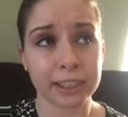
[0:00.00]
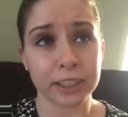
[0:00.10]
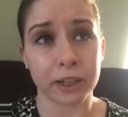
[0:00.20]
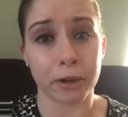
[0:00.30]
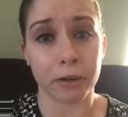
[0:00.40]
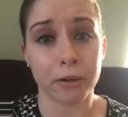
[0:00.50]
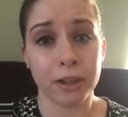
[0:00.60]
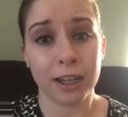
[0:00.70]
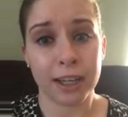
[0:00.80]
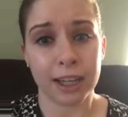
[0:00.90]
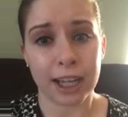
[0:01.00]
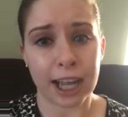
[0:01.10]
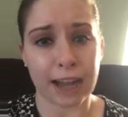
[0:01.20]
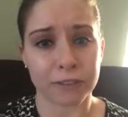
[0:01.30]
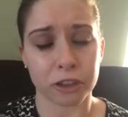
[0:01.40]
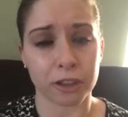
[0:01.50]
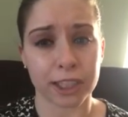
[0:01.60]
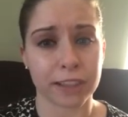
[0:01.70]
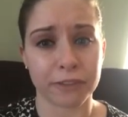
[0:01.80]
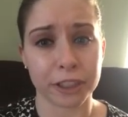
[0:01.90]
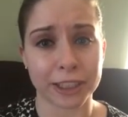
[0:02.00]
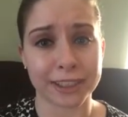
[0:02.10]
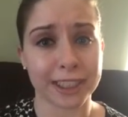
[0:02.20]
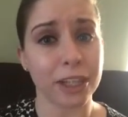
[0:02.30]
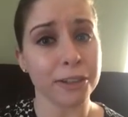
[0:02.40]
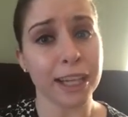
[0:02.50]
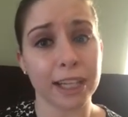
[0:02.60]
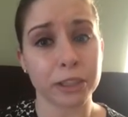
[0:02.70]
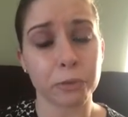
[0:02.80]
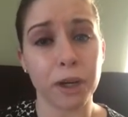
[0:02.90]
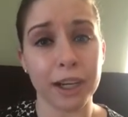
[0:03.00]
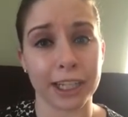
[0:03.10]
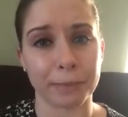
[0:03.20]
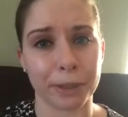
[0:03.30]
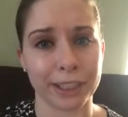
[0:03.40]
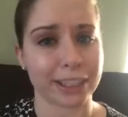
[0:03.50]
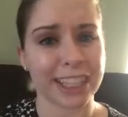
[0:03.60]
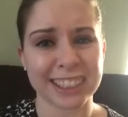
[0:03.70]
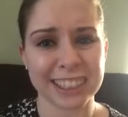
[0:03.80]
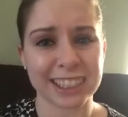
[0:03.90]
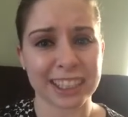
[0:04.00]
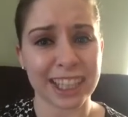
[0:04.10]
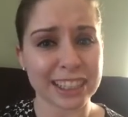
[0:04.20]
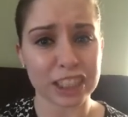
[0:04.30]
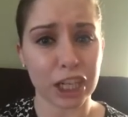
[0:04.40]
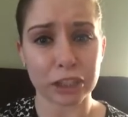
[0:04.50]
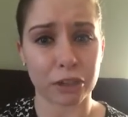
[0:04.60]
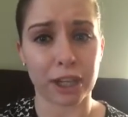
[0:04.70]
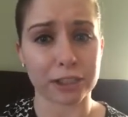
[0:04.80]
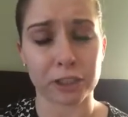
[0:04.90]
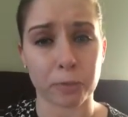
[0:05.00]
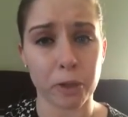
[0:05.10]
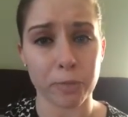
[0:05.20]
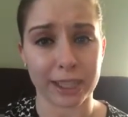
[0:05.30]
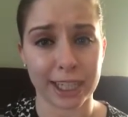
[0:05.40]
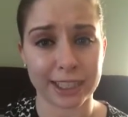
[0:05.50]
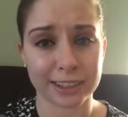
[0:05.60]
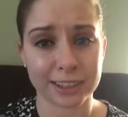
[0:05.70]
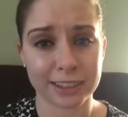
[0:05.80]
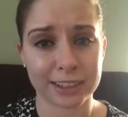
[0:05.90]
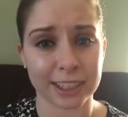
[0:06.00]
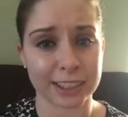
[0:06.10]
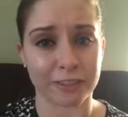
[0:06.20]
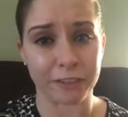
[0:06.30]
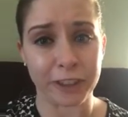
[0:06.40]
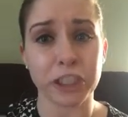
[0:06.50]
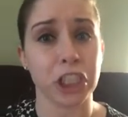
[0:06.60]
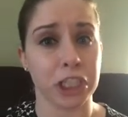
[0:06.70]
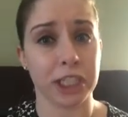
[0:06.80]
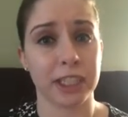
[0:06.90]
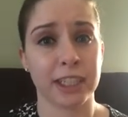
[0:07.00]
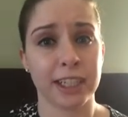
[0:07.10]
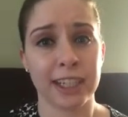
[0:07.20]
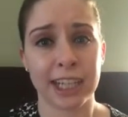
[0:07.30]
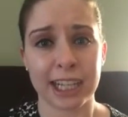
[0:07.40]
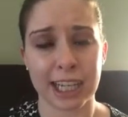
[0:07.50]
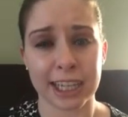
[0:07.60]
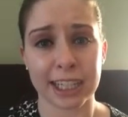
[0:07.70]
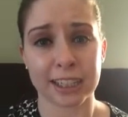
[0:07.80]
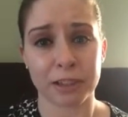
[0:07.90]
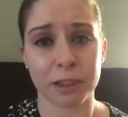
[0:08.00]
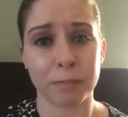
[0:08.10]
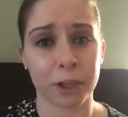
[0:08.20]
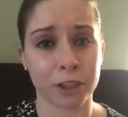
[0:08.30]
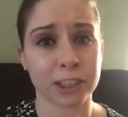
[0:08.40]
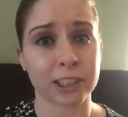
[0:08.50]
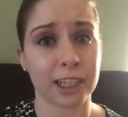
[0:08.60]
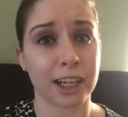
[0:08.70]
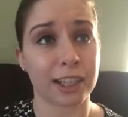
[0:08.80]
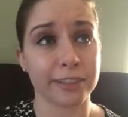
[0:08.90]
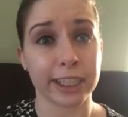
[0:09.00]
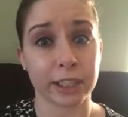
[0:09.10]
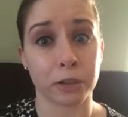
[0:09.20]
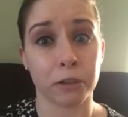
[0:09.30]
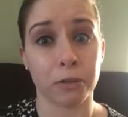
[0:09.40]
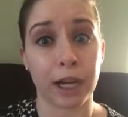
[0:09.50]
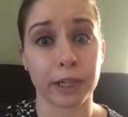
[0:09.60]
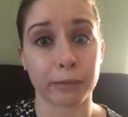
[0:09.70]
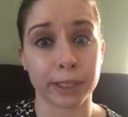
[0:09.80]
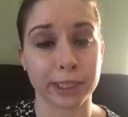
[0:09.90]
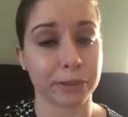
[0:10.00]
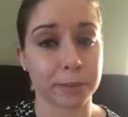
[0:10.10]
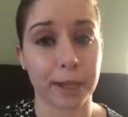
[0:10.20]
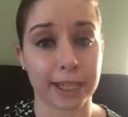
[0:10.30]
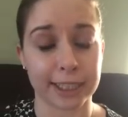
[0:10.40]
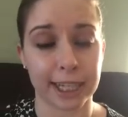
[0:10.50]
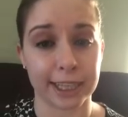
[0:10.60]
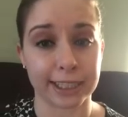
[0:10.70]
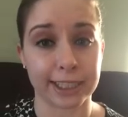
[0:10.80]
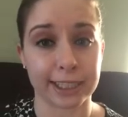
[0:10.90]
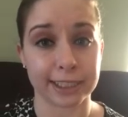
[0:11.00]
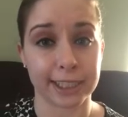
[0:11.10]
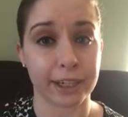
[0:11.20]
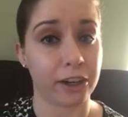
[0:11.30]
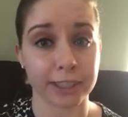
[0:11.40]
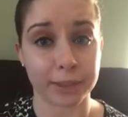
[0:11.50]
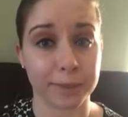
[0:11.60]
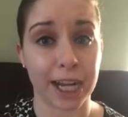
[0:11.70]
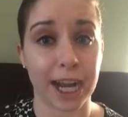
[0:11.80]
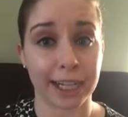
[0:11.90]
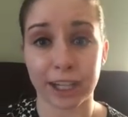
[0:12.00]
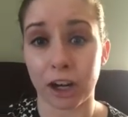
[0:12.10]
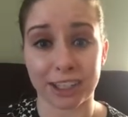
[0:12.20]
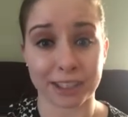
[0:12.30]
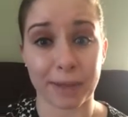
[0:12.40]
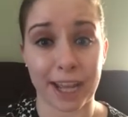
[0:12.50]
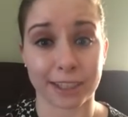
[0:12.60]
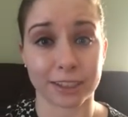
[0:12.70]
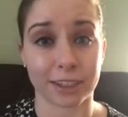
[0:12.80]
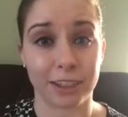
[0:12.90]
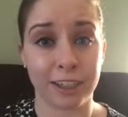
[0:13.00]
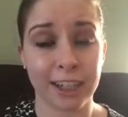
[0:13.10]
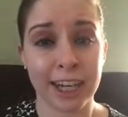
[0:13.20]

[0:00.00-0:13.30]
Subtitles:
you know, after all the confusion said, "Oh yeah, you won," but that's not your Oscar moment. That doesn't feel good. And I think Mahershala Ali, who I really respect, I think he's an awesome guy, an awesome actor.